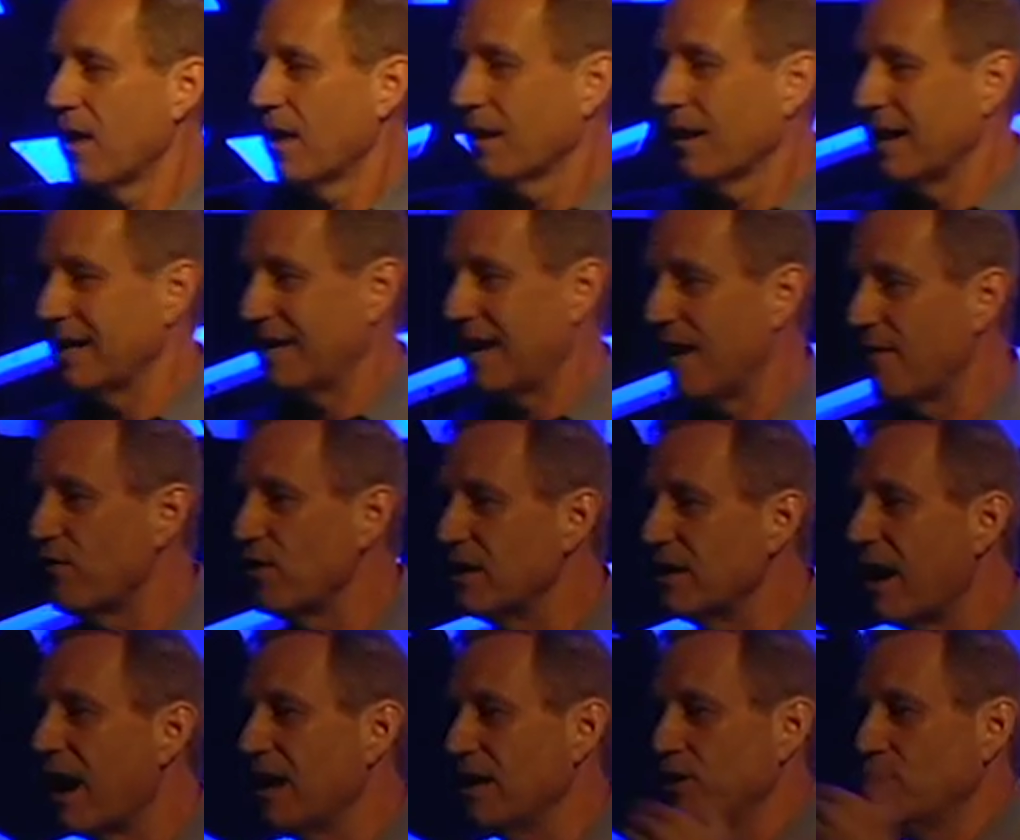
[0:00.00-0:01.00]
Like every
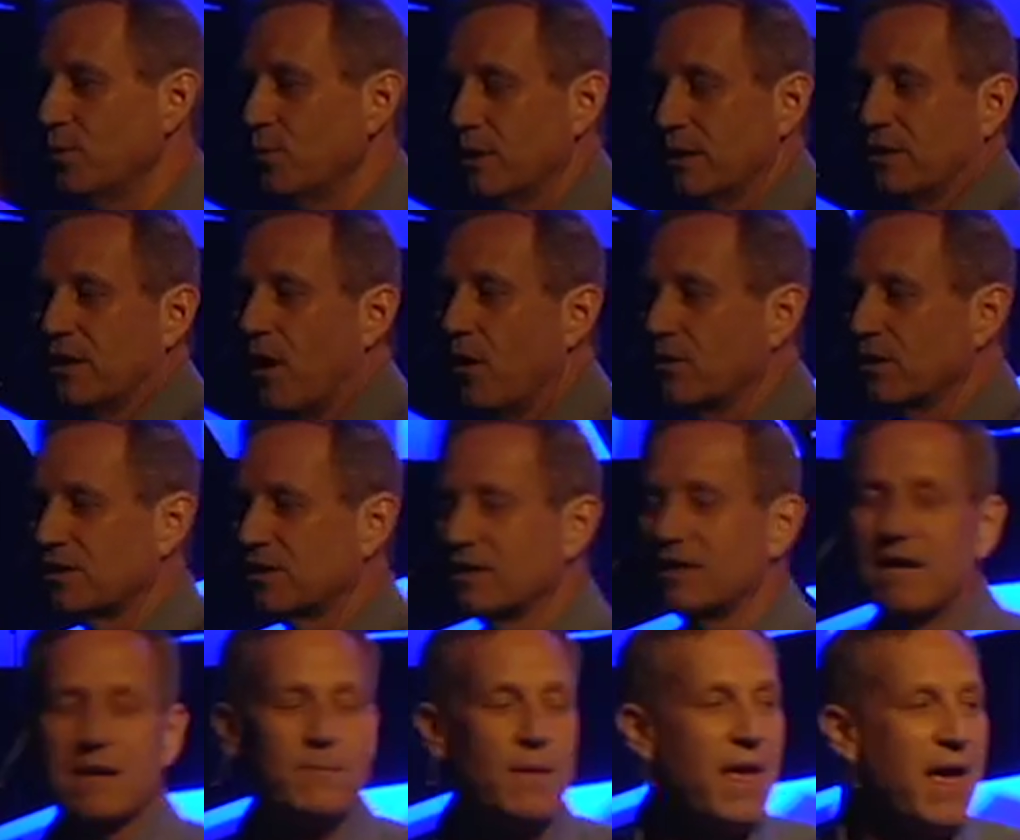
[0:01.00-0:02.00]
night you would go to
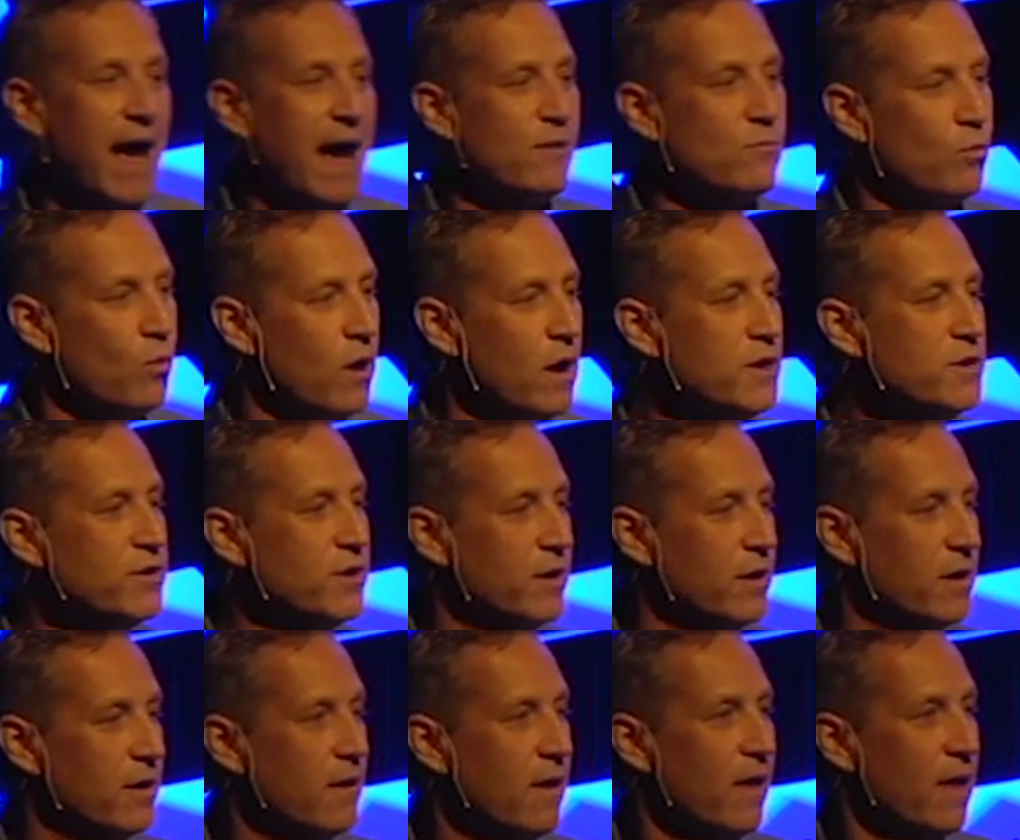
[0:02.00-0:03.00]
sleep and
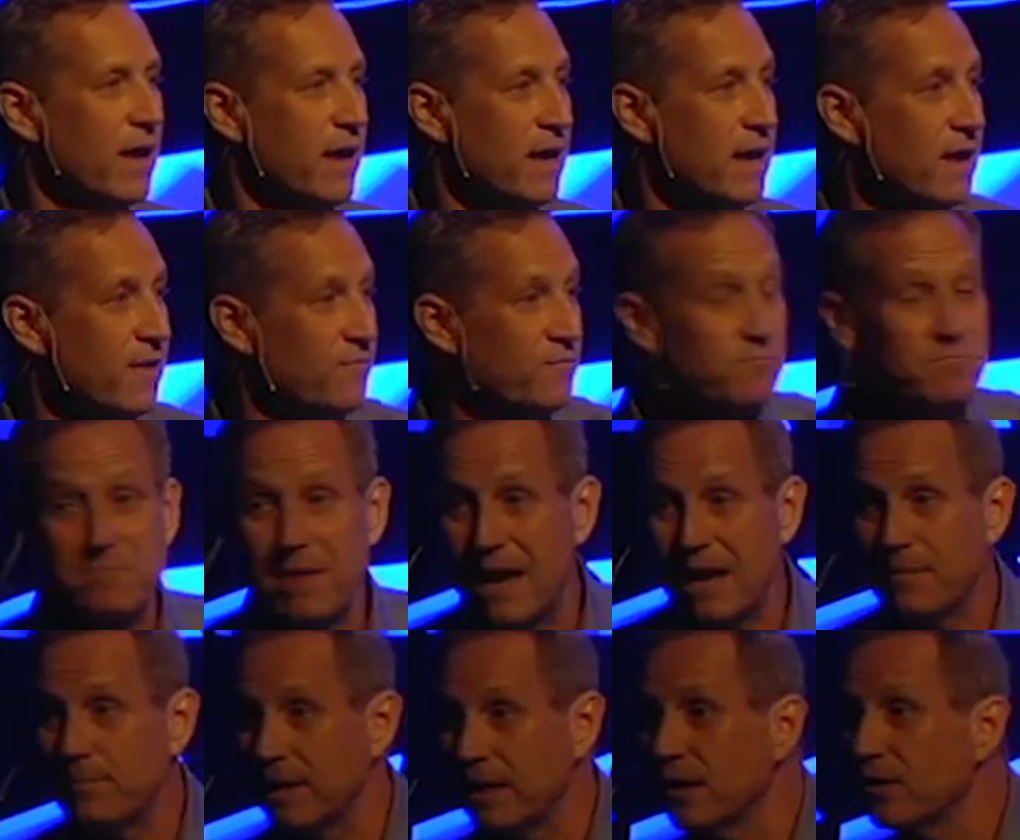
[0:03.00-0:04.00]
wonder if
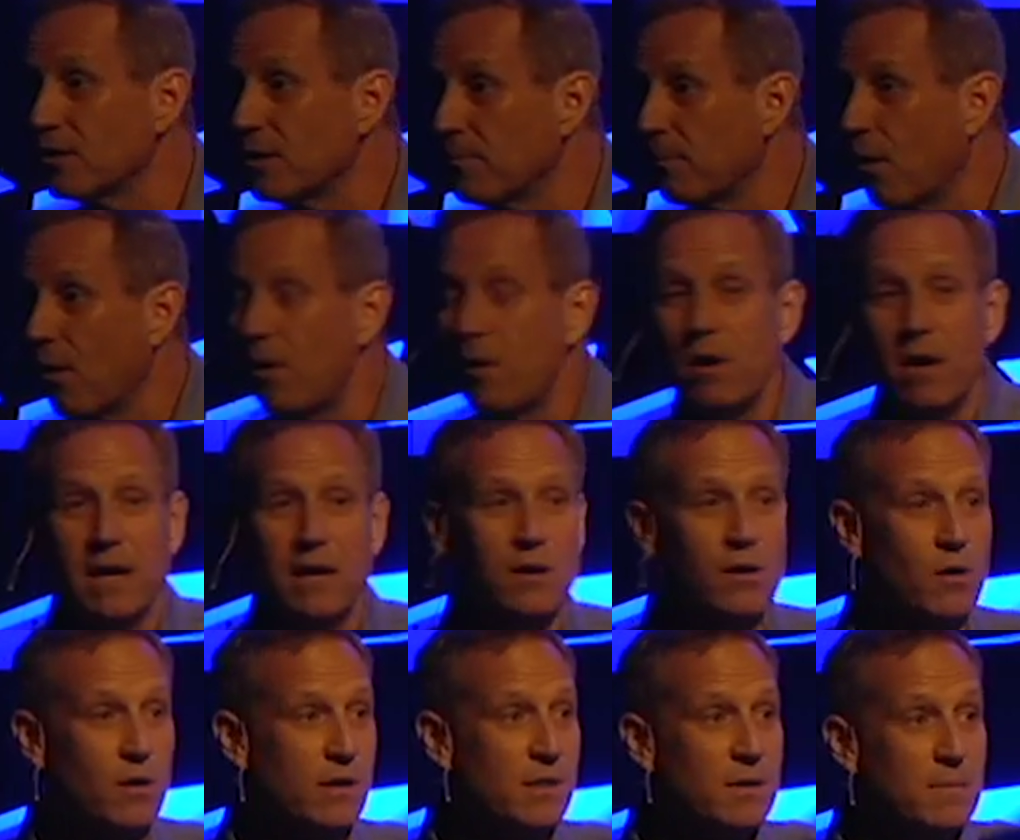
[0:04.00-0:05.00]
maybe in the morning
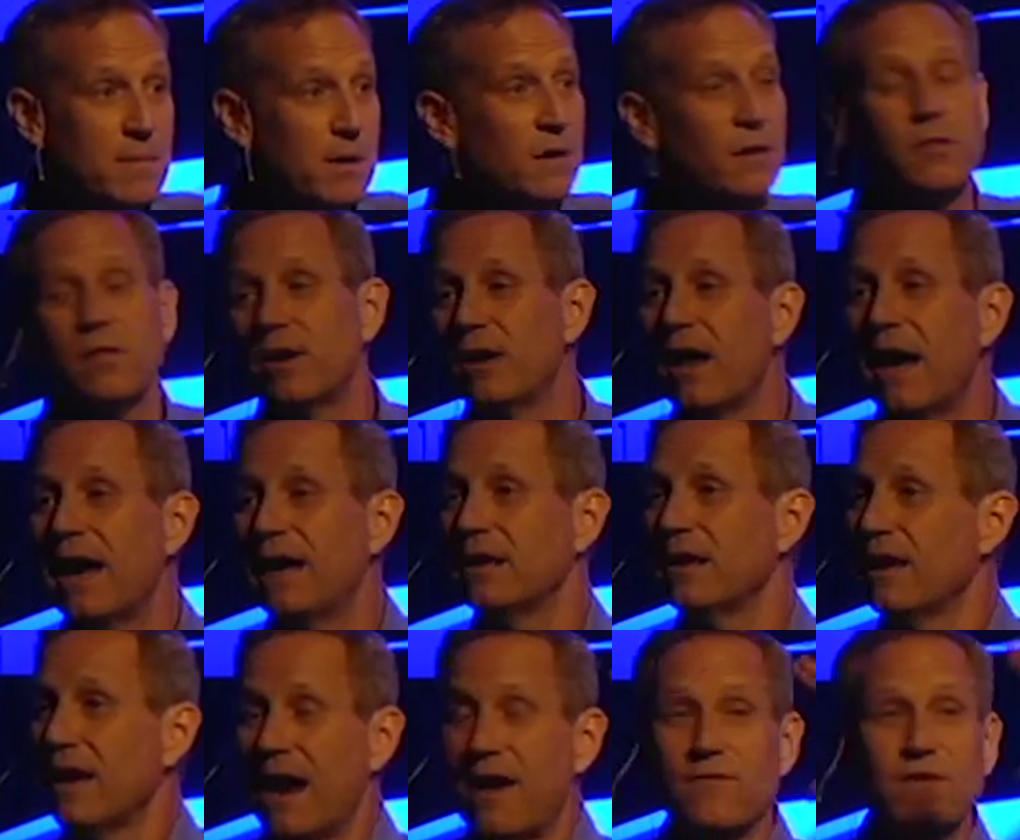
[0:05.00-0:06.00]
or in the middle of the night
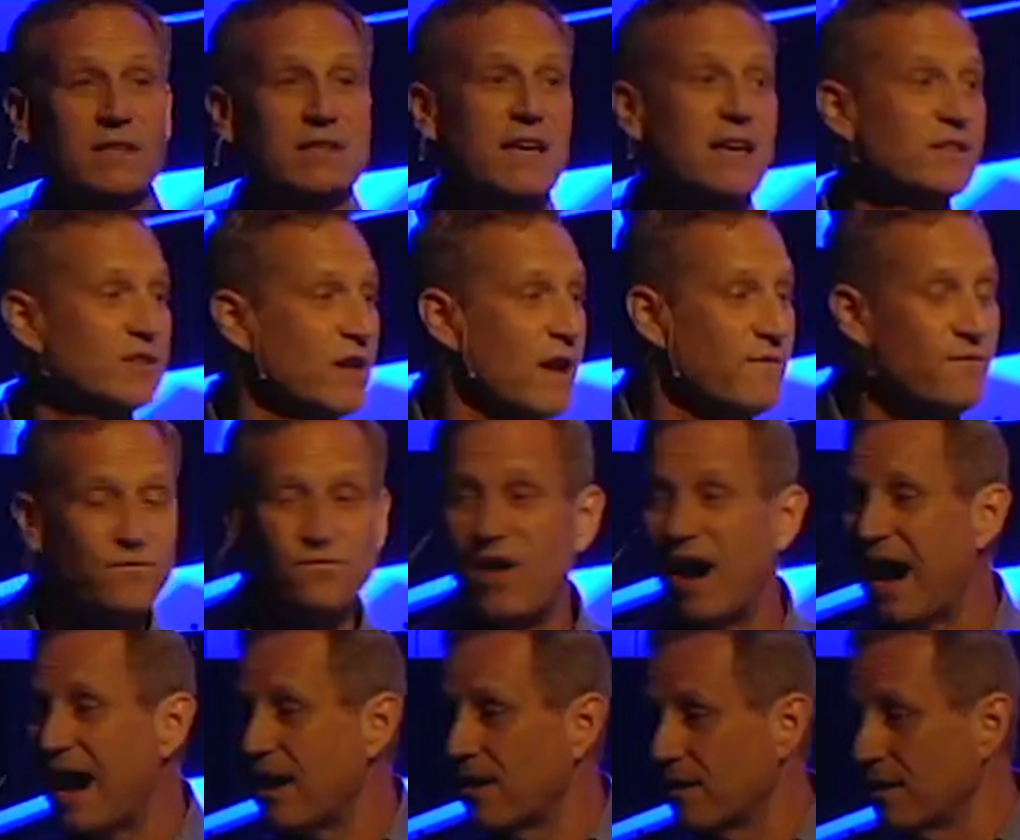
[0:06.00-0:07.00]
everything's on
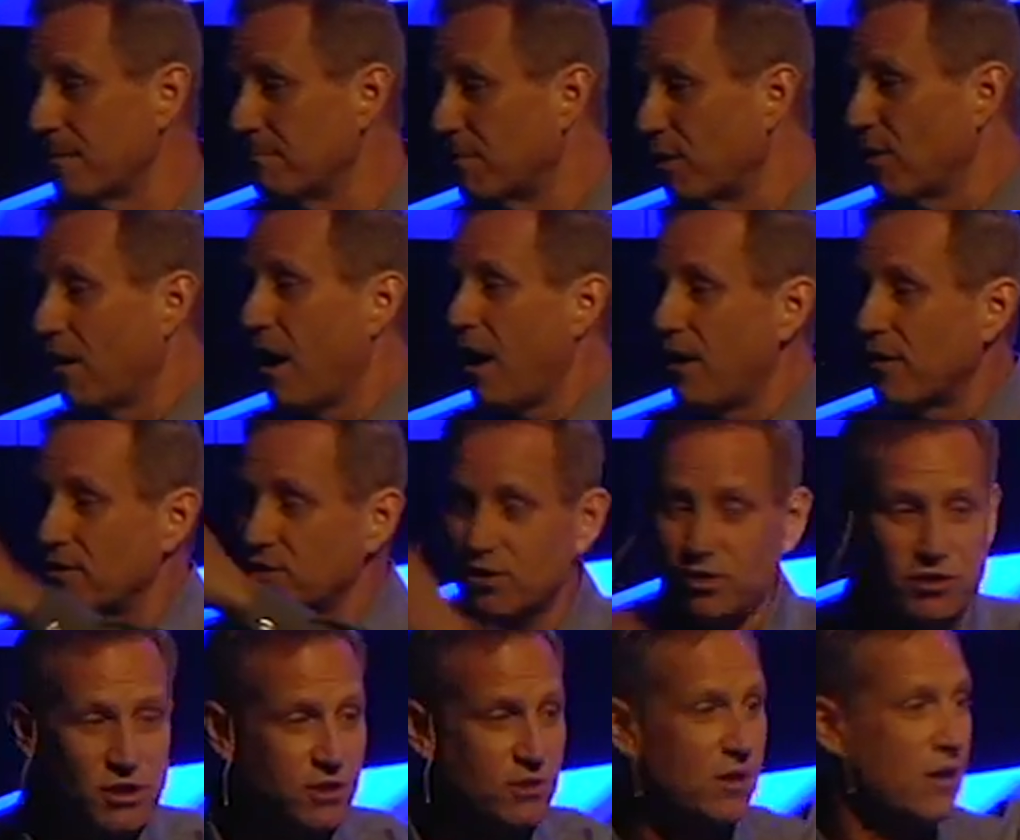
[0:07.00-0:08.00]
fire and marauders are
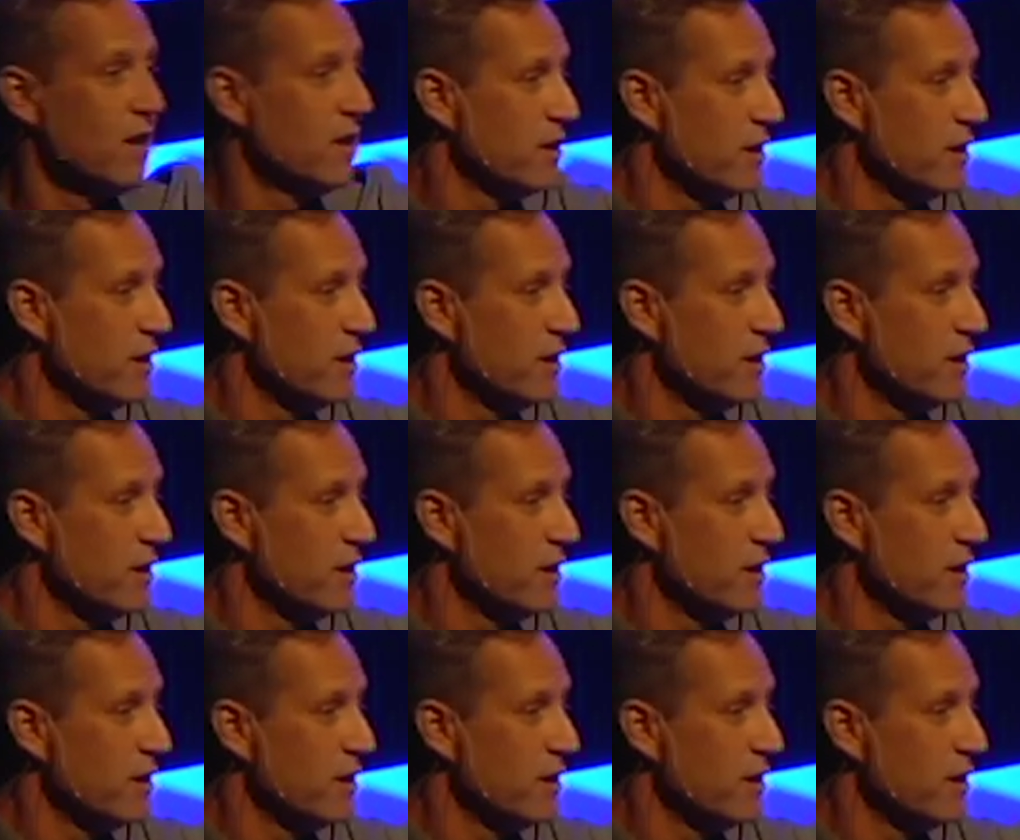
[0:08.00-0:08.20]
just,